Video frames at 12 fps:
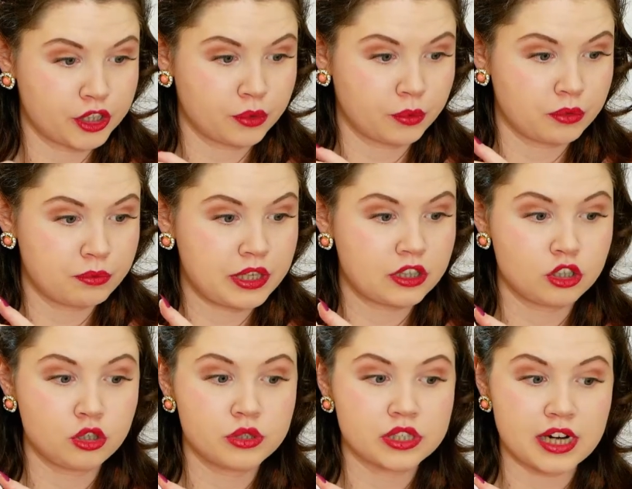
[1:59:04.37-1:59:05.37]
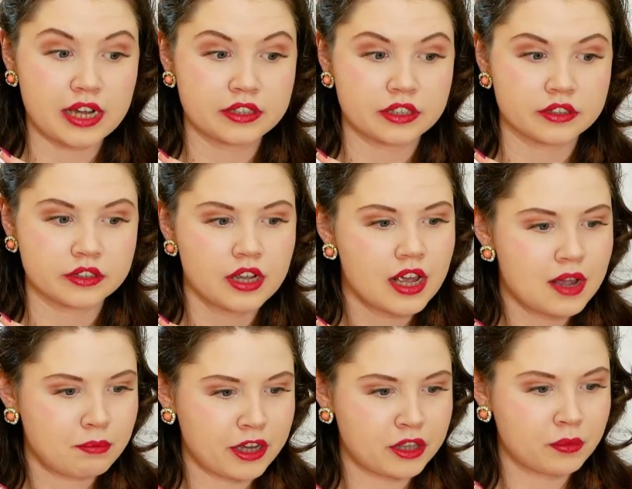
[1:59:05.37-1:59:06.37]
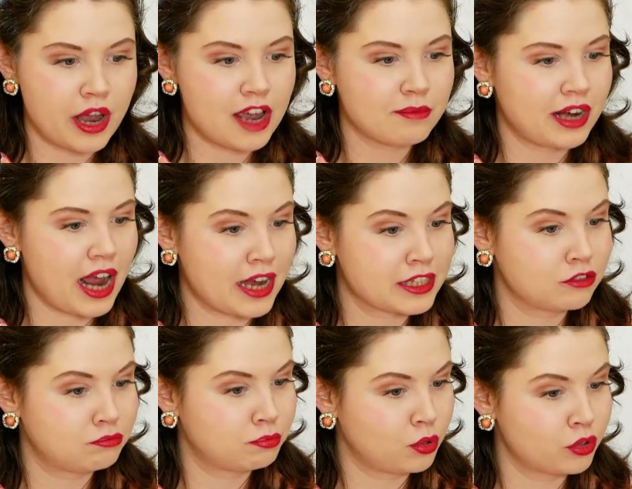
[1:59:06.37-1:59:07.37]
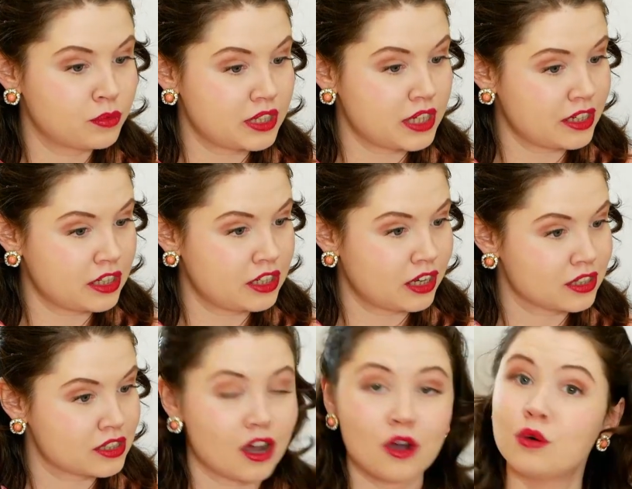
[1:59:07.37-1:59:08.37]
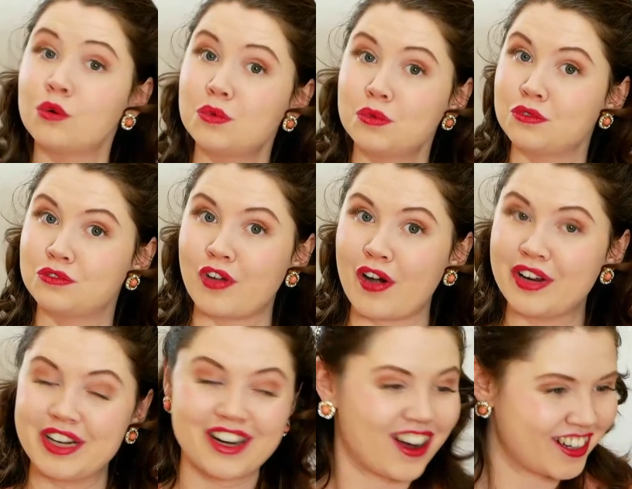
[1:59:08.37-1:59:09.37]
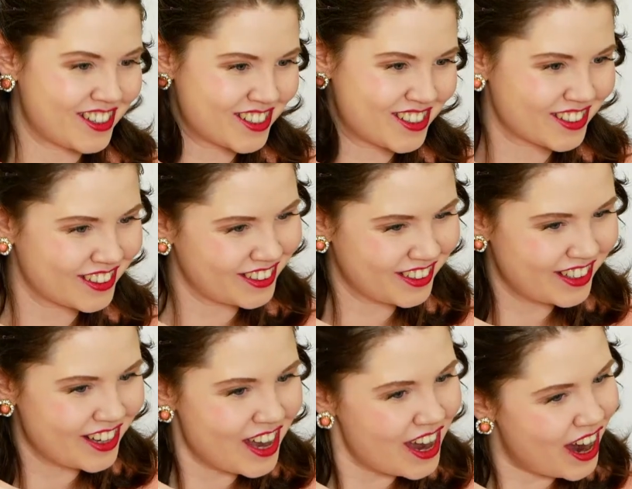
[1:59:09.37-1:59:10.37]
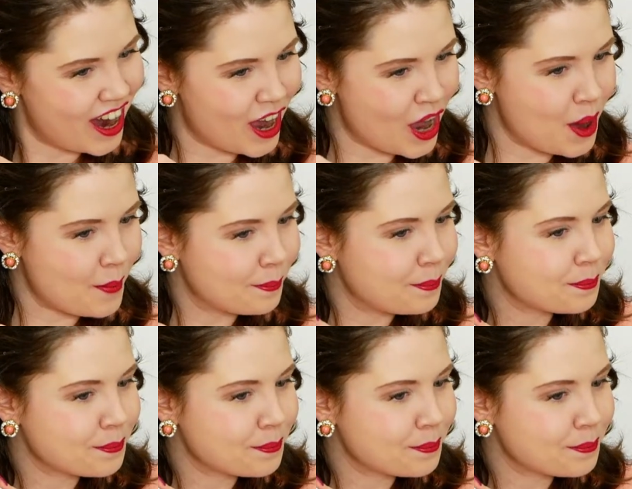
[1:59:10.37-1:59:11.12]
will be the new standard. By the way, I'm an active ballroom standard dancer. Oh, very nice. Um,